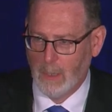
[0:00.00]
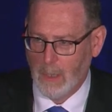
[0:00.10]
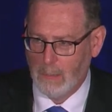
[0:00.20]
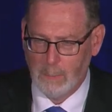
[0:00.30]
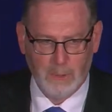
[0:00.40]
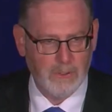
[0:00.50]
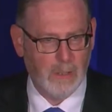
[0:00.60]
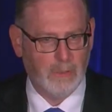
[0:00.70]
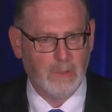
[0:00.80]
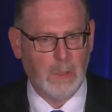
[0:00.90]
Let me
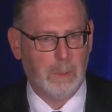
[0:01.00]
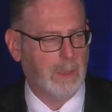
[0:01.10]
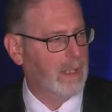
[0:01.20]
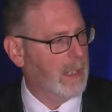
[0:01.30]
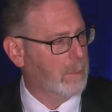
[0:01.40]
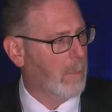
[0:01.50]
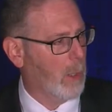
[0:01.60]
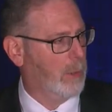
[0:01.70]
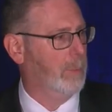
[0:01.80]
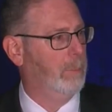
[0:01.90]
sound a little bit like
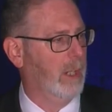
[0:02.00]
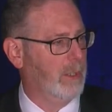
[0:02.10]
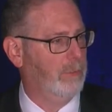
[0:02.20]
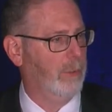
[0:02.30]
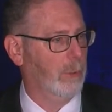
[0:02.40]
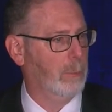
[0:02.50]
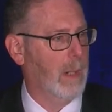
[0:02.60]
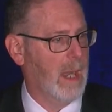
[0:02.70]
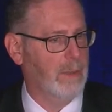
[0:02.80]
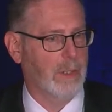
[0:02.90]
Marketplace here
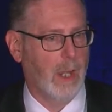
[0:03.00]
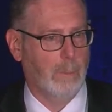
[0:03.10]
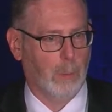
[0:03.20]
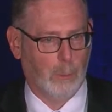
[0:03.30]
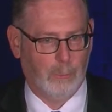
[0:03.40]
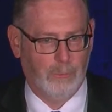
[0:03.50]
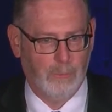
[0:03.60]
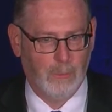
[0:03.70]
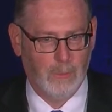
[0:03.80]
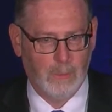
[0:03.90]
by the
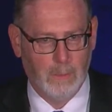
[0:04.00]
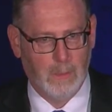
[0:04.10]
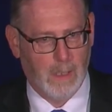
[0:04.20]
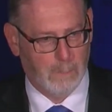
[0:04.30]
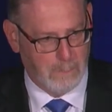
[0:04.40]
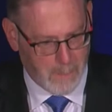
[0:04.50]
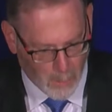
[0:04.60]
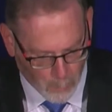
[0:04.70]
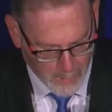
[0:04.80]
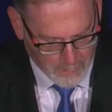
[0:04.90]
numbers.
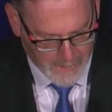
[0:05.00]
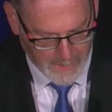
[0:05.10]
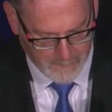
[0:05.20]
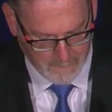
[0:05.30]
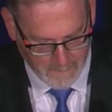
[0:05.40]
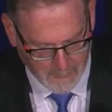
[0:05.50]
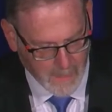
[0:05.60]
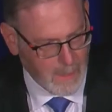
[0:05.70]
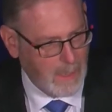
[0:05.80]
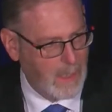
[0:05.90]
Bear with me.
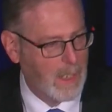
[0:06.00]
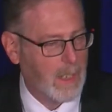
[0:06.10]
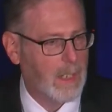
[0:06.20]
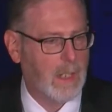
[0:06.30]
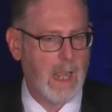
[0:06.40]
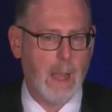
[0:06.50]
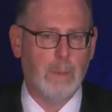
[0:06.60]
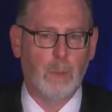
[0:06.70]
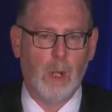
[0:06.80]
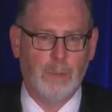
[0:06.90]

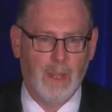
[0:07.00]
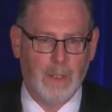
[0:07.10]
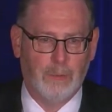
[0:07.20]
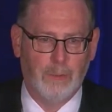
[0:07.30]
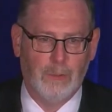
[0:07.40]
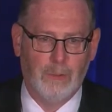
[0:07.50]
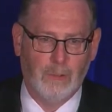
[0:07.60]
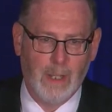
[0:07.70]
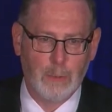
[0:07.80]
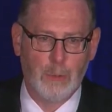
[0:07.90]
Commonwealth Edison's
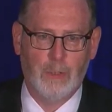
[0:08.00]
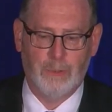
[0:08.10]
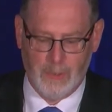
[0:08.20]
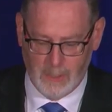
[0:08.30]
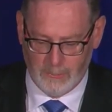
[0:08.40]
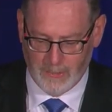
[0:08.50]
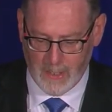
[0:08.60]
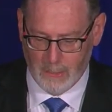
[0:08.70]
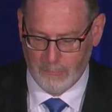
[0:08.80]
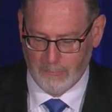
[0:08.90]
electricity
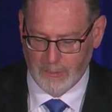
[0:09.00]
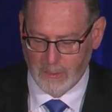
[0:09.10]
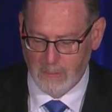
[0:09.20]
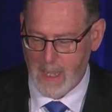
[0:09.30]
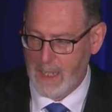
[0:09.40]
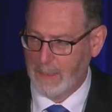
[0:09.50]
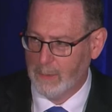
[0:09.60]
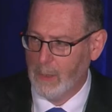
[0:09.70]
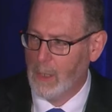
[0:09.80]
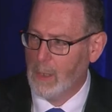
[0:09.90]
sales
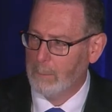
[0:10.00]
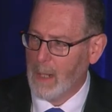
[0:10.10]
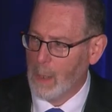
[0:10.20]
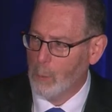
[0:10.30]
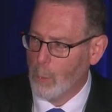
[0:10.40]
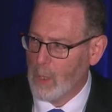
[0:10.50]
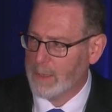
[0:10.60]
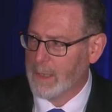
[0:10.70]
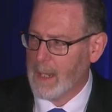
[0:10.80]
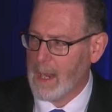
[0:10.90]
declined by
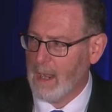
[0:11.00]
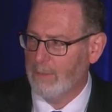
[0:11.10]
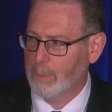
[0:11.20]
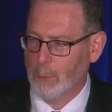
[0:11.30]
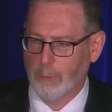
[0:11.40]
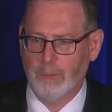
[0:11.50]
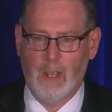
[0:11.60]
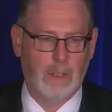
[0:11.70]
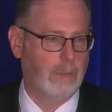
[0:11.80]
1.5%